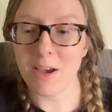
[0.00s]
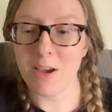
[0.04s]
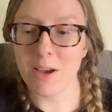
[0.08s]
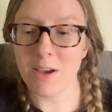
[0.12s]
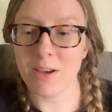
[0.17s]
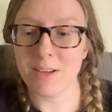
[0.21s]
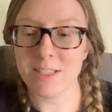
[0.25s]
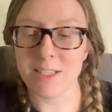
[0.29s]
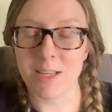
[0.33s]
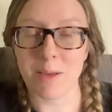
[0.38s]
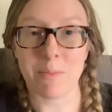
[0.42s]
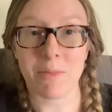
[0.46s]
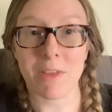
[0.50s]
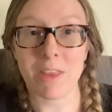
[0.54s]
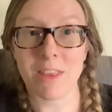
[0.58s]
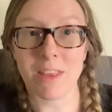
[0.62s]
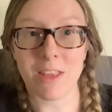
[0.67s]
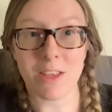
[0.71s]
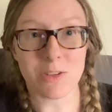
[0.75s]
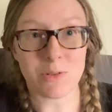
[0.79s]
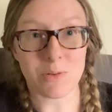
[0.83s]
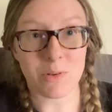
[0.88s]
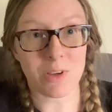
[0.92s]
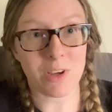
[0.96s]
something
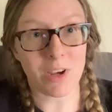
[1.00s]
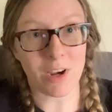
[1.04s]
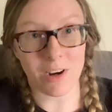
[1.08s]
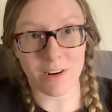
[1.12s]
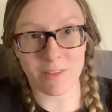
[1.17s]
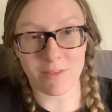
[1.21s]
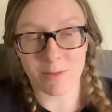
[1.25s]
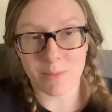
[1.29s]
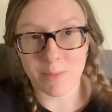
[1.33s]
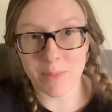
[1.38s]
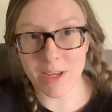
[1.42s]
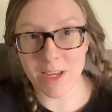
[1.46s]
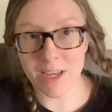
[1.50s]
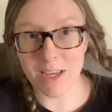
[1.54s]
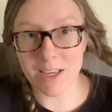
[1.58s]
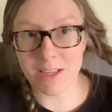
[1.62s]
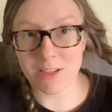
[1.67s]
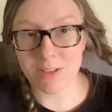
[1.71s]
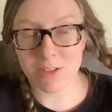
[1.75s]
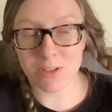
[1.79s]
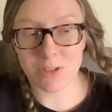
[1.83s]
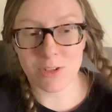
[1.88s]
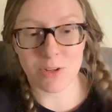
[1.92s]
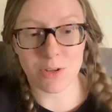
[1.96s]
that's really hard for me
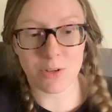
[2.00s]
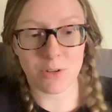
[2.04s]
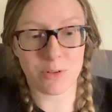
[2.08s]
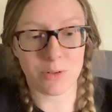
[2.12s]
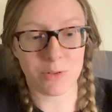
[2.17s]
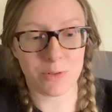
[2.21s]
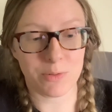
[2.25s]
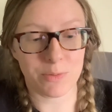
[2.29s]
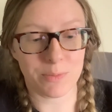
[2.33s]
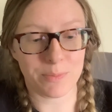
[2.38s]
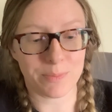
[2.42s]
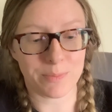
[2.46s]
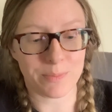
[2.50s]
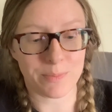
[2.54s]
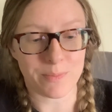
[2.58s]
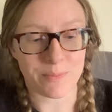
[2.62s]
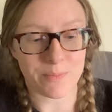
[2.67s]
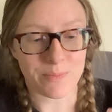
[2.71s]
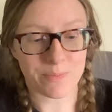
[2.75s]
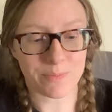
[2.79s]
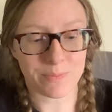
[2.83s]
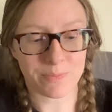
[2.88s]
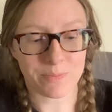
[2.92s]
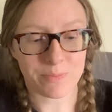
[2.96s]
is to
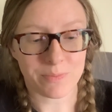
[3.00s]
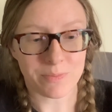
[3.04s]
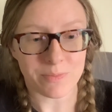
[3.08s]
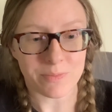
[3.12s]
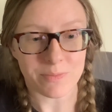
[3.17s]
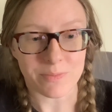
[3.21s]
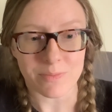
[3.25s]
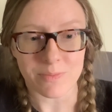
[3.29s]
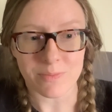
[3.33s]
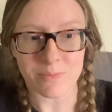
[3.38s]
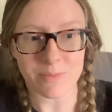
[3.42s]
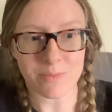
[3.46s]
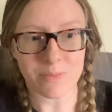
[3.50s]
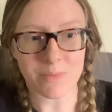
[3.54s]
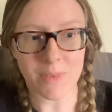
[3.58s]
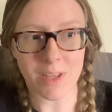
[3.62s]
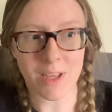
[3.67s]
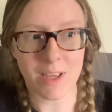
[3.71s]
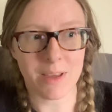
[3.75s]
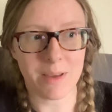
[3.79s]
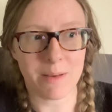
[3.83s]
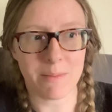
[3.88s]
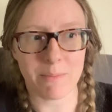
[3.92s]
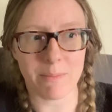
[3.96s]

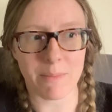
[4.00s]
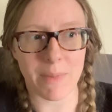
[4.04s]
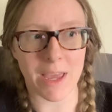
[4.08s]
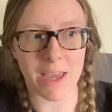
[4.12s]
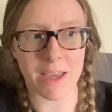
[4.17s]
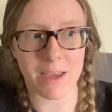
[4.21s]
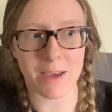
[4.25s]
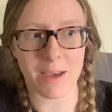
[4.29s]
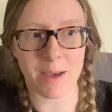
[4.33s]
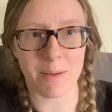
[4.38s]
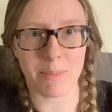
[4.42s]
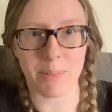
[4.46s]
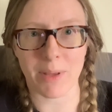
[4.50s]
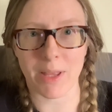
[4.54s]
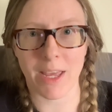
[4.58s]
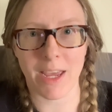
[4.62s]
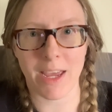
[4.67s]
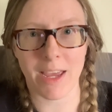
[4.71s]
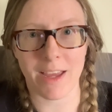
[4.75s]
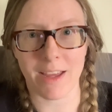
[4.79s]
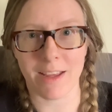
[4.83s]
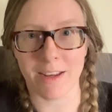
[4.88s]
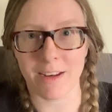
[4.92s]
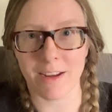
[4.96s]
make a
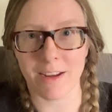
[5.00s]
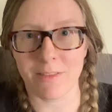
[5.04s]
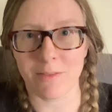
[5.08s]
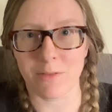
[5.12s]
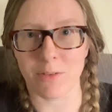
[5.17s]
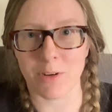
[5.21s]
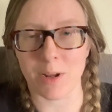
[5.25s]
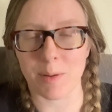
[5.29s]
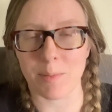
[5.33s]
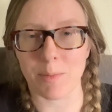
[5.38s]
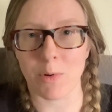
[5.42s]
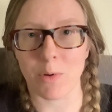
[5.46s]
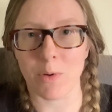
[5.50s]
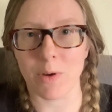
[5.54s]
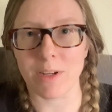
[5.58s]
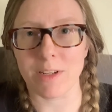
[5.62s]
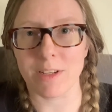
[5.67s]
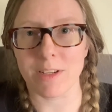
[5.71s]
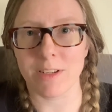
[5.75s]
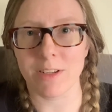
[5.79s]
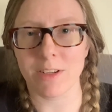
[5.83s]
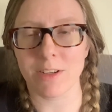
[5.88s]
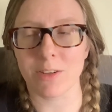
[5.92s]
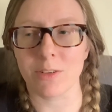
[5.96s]
plan what I'm going to
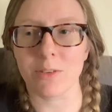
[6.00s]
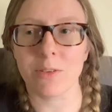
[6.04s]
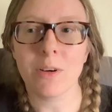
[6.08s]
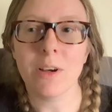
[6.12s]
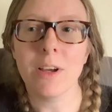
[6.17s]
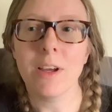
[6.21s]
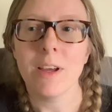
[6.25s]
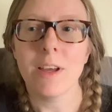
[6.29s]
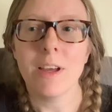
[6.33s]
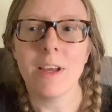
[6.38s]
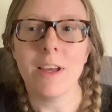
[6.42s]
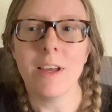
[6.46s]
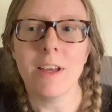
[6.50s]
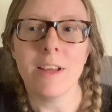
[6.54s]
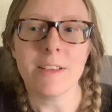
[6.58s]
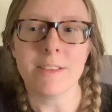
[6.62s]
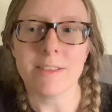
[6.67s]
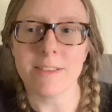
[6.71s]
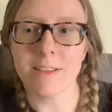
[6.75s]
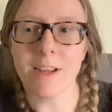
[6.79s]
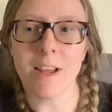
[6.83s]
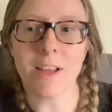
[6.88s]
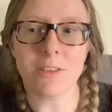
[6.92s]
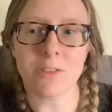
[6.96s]
do.
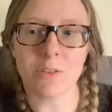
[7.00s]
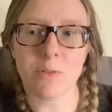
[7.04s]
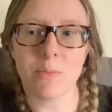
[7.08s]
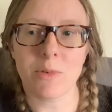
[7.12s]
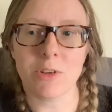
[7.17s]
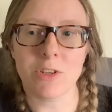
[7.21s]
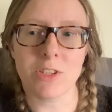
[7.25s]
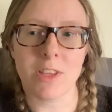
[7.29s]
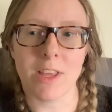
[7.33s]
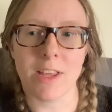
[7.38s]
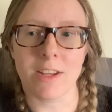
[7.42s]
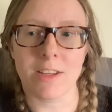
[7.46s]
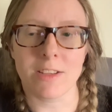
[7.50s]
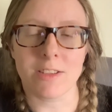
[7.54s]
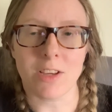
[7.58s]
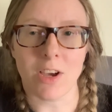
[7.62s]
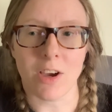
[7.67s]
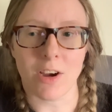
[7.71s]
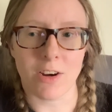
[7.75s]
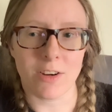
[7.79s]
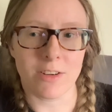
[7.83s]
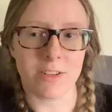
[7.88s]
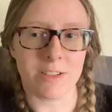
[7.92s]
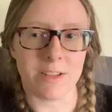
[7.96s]
It's not so much that it's
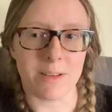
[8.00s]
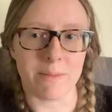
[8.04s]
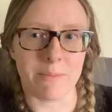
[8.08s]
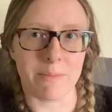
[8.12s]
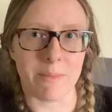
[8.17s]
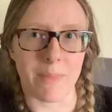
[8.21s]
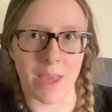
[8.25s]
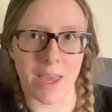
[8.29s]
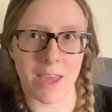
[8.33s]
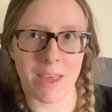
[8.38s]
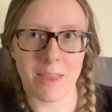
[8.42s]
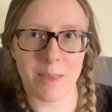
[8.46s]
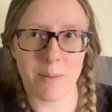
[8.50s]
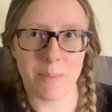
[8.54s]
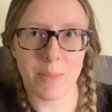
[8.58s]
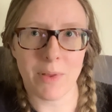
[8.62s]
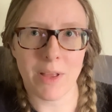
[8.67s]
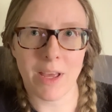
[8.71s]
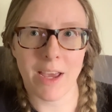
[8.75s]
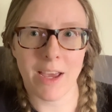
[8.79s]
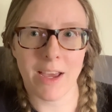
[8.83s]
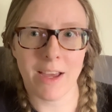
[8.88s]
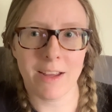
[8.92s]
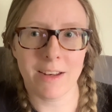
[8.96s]
hard to make the
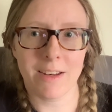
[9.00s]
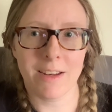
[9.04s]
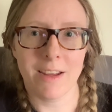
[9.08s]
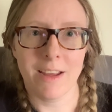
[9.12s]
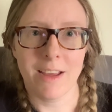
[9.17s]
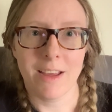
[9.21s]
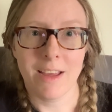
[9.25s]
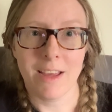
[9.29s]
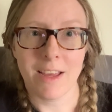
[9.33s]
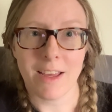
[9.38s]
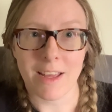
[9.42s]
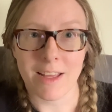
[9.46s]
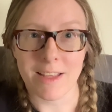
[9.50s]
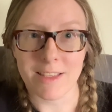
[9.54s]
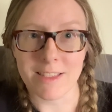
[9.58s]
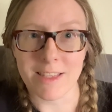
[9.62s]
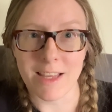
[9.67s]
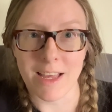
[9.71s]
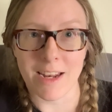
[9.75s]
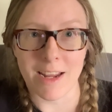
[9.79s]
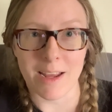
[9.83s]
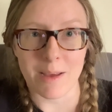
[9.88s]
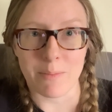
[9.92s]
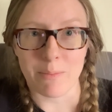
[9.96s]
plan, it's
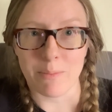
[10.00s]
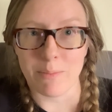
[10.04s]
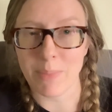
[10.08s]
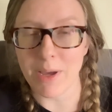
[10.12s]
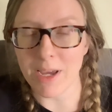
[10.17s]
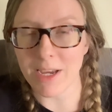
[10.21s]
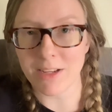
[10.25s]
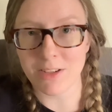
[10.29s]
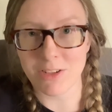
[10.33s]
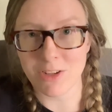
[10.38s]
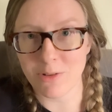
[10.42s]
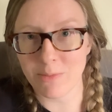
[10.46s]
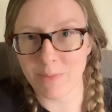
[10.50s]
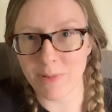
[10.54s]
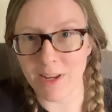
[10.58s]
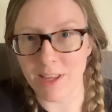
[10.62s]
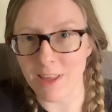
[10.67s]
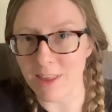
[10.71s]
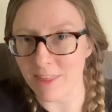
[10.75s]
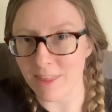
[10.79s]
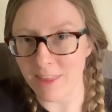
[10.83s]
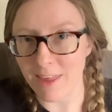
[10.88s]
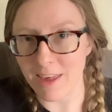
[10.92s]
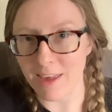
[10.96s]
that I pick too many
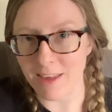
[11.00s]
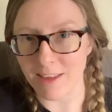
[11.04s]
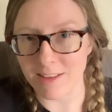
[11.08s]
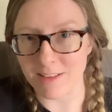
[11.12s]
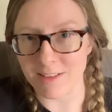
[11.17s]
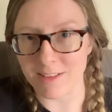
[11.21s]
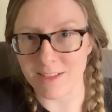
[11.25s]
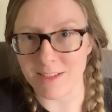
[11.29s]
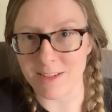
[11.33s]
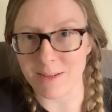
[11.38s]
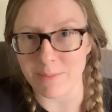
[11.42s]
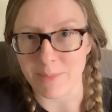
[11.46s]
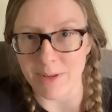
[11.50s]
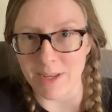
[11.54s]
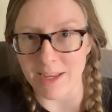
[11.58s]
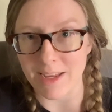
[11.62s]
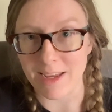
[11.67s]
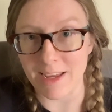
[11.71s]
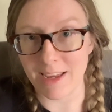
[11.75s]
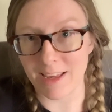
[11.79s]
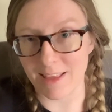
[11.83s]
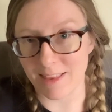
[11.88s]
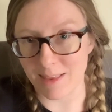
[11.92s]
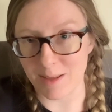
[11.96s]
things to be
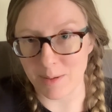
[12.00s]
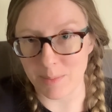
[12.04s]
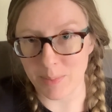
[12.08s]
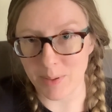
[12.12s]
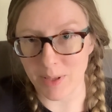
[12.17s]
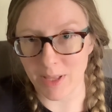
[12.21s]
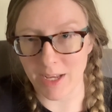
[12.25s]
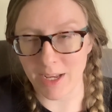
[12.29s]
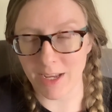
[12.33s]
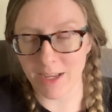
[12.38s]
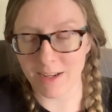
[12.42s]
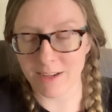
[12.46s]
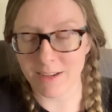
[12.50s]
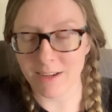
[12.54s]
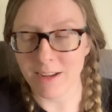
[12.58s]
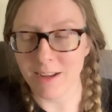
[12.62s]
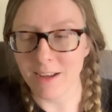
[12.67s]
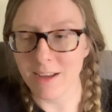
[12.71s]
in the plan.